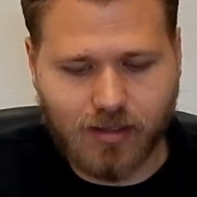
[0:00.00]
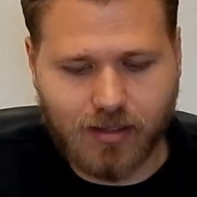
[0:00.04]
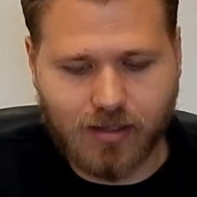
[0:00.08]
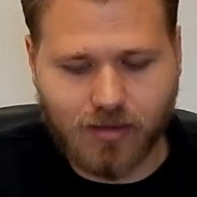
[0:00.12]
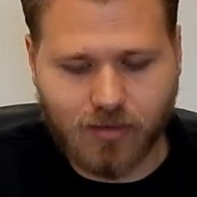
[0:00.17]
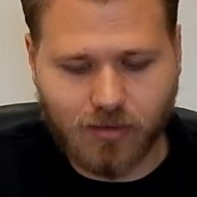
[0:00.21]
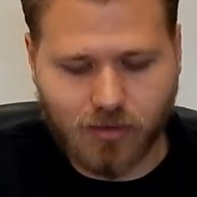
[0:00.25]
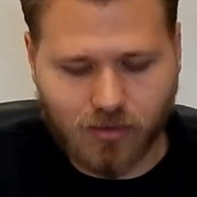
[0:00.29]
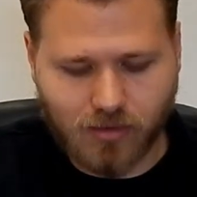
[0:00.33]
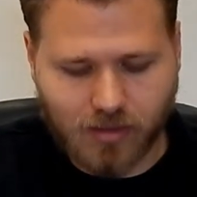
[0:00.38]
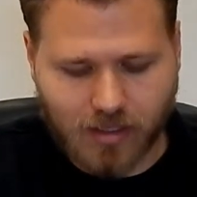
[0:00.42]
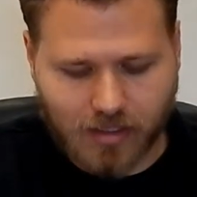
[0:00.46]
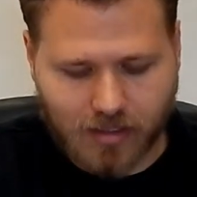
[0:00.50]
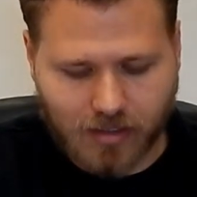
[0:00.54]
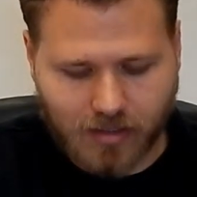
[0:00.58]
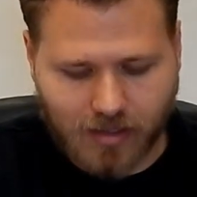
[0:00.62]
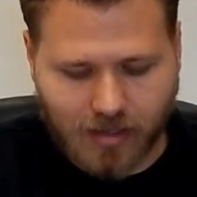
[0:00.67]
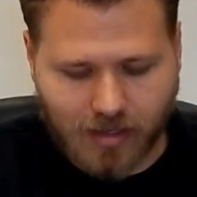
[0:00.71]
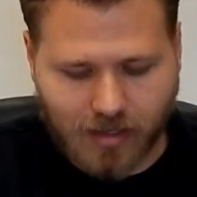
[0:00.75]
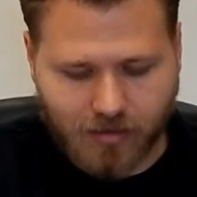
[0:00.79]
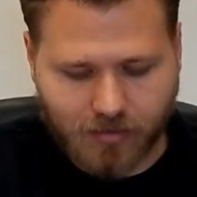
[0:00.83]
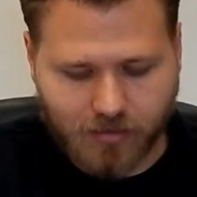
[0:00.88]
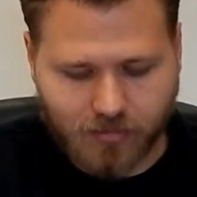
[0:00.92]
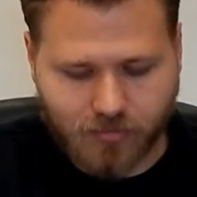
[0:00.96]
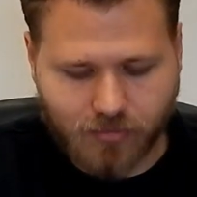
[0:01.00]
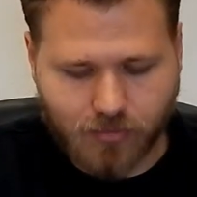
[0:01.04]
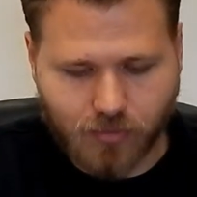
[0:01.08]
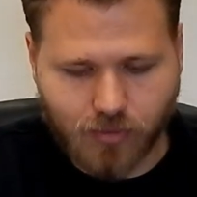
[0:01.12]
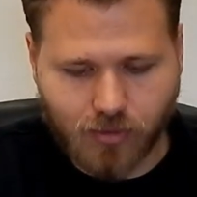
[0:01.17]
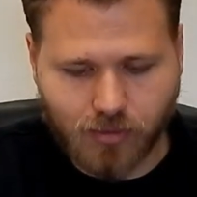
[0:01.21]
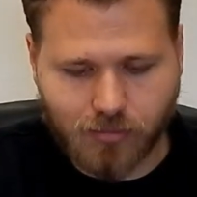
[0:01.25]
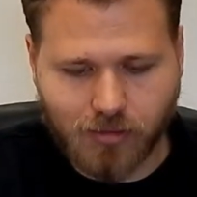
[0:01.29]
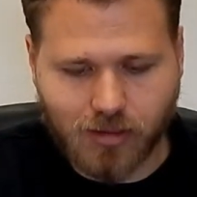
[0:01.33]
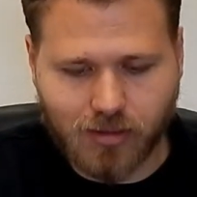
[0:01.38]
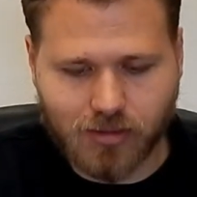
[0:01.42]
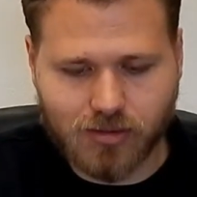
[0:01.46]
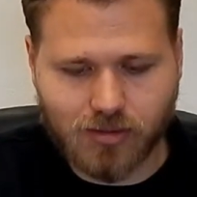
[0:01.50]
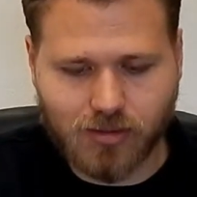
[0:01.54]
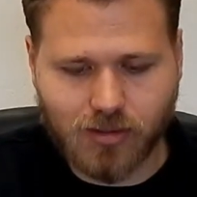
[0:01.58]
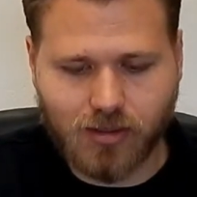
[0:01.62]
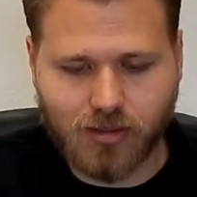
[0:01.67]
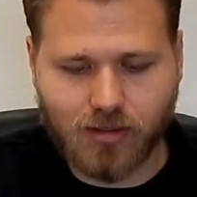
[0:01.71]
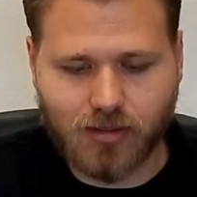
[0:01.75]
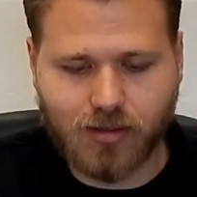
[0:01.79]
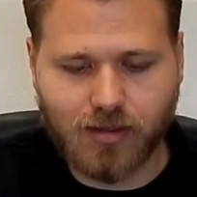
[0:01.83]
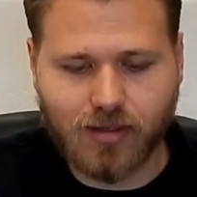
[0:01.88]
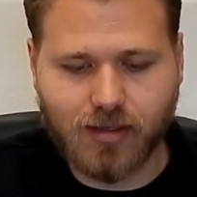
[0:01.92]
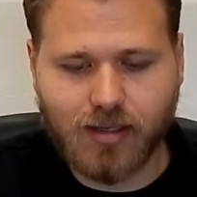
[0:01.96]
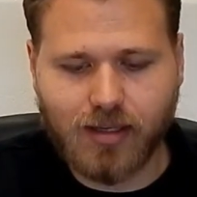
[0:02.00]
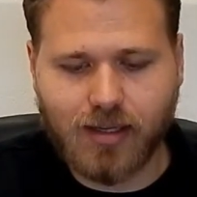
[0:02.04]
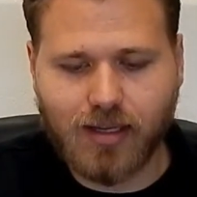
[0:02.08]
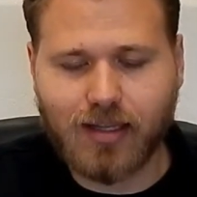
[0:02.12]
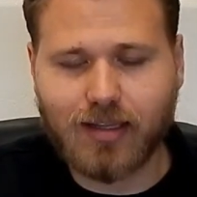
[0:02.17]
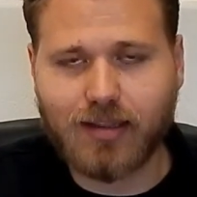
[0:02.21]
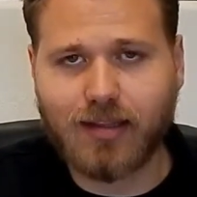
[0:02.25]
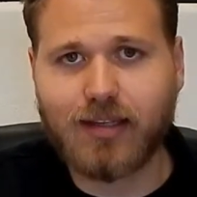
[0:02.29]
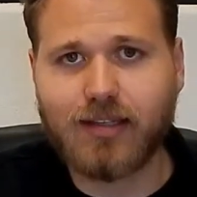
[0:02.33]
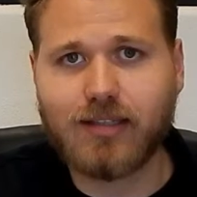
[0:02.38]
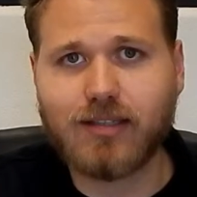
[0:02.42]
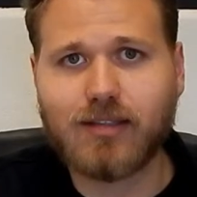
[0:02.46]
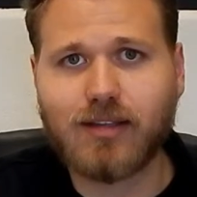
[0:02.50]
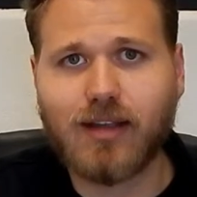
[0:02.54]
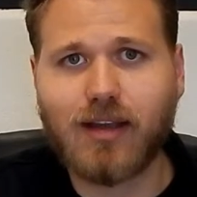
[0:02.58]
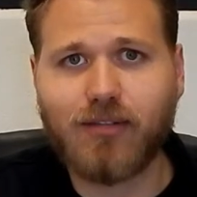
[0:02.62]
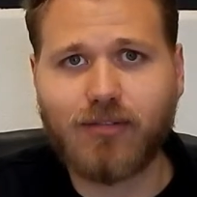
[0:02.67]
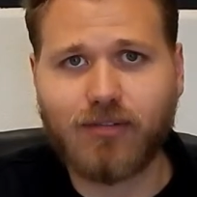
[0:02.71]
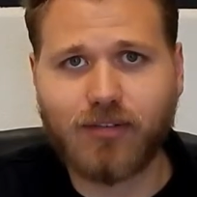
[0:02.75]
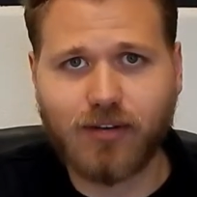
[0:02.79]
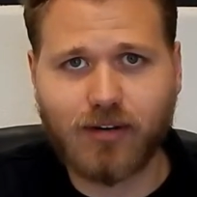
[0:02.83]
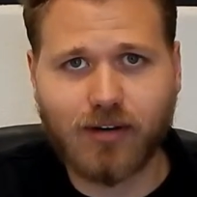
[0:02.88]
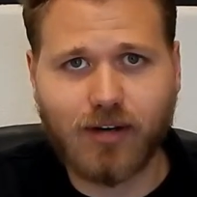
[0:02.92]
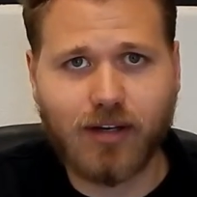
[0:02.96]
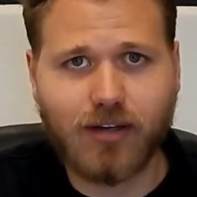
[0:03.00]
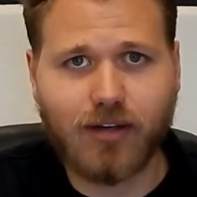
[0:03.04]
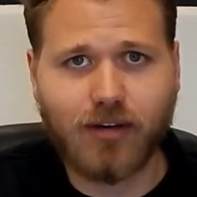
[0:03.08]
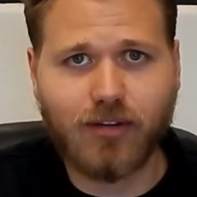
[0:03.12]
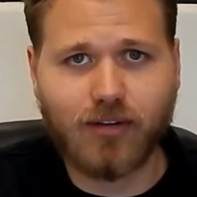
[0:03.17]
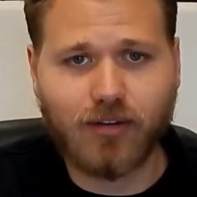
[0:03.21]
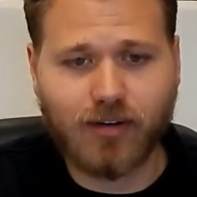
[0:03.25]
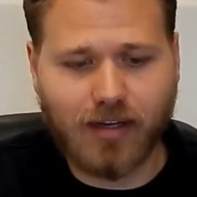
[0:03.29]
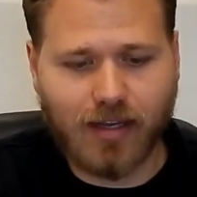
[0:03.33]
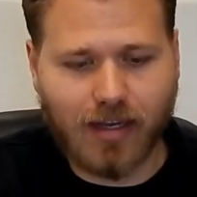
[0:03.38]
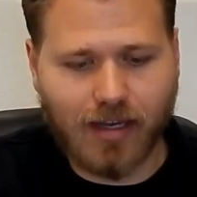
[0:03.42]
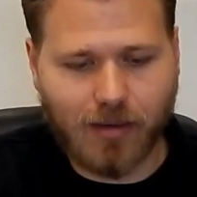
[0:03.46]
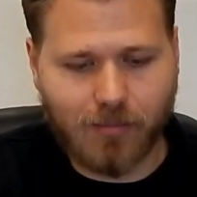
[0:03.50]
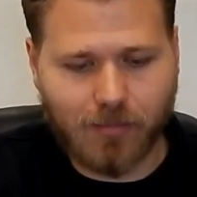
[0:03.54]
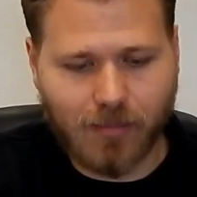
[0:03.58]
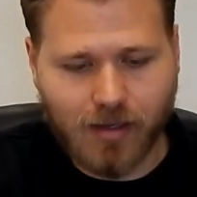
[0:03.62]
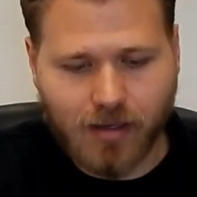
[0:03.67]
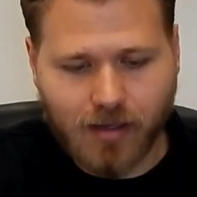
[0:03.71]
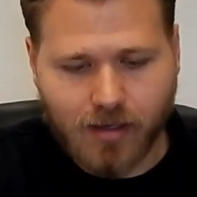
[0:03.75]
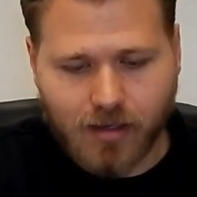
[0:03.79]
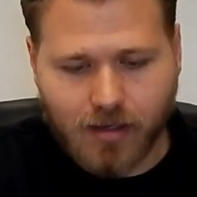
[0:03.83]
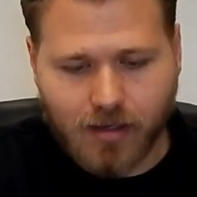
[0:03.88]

a whole lot of that for Monster Hunter, at least not for another game.